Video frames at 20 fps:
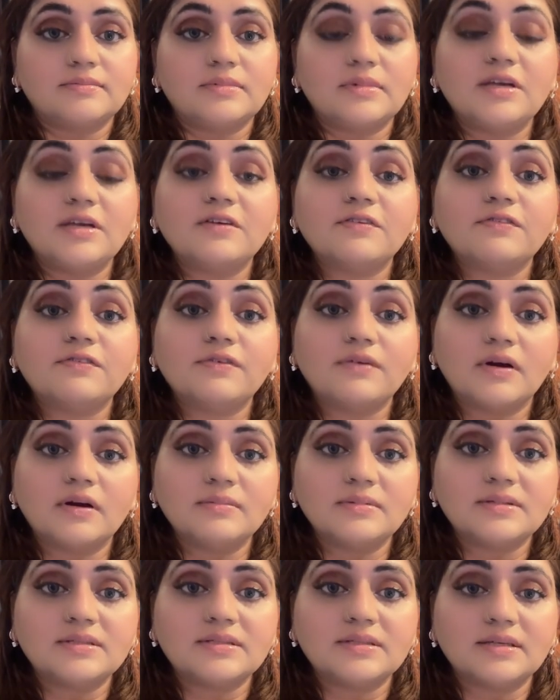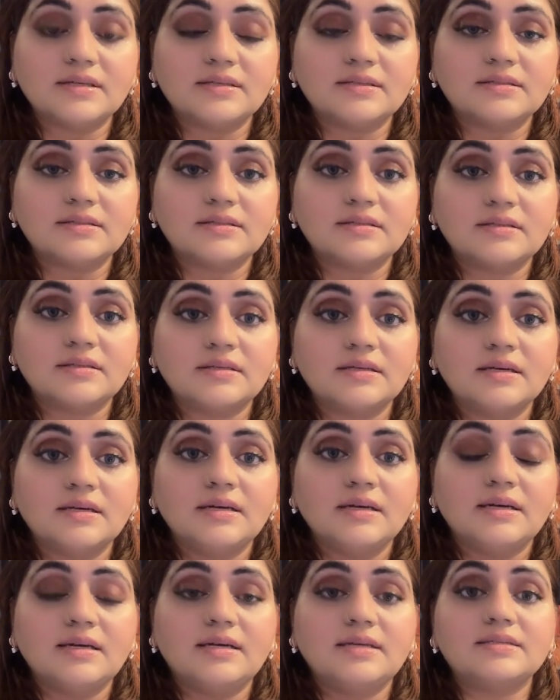a pharmacist
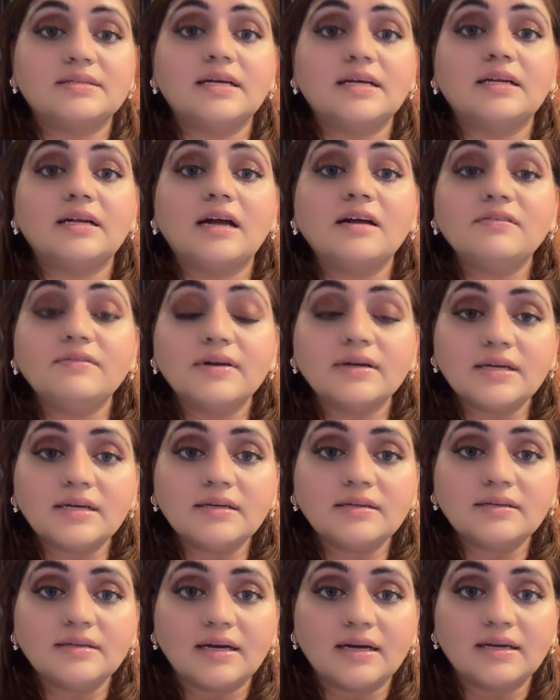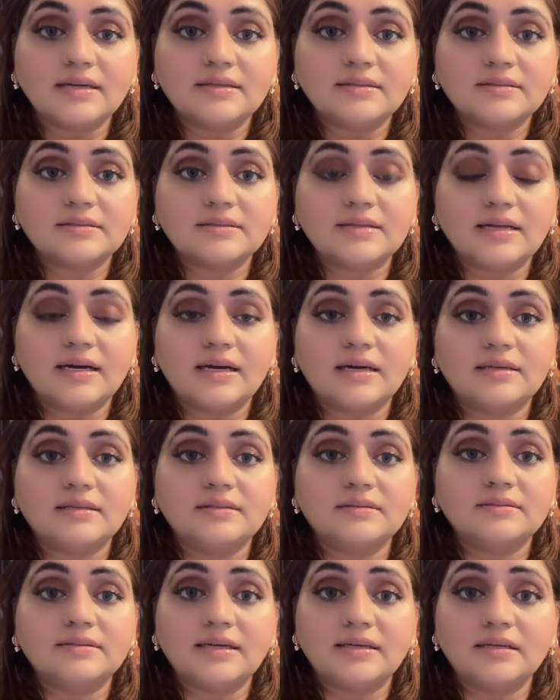is that I recognize
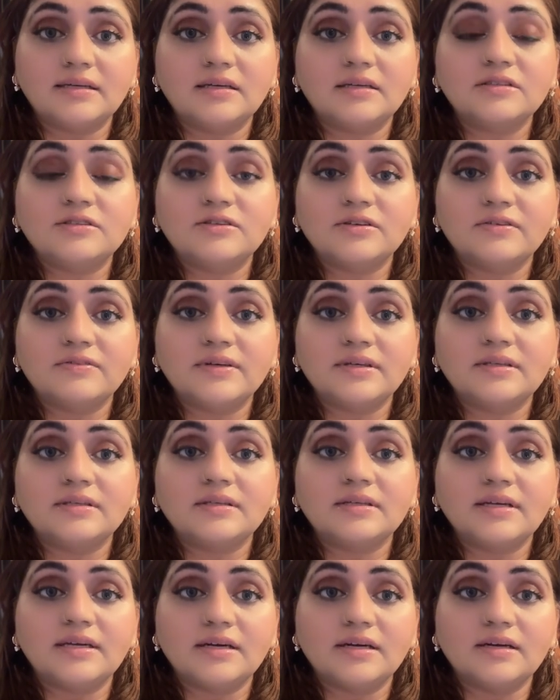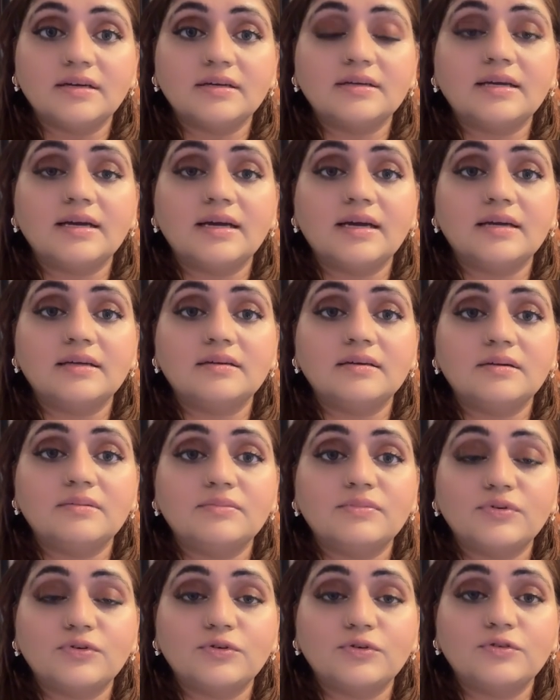that data-driven care can
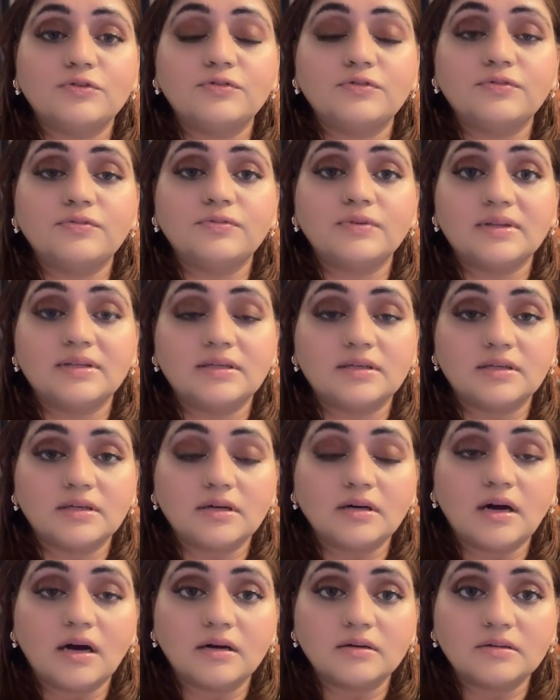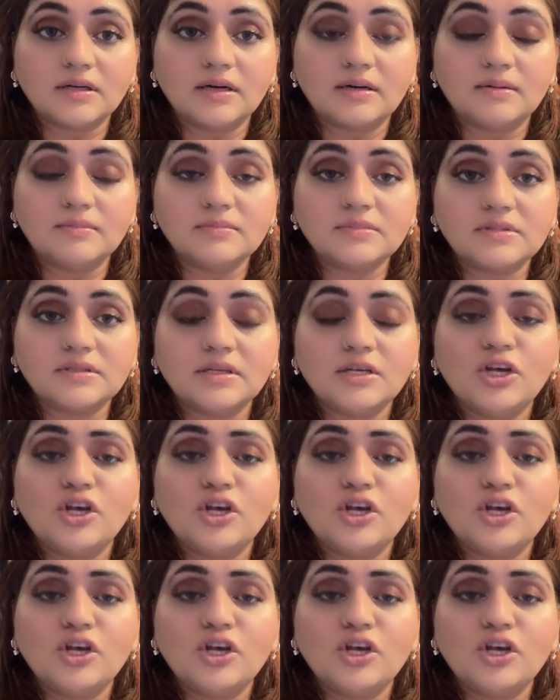improve clinical outcomes,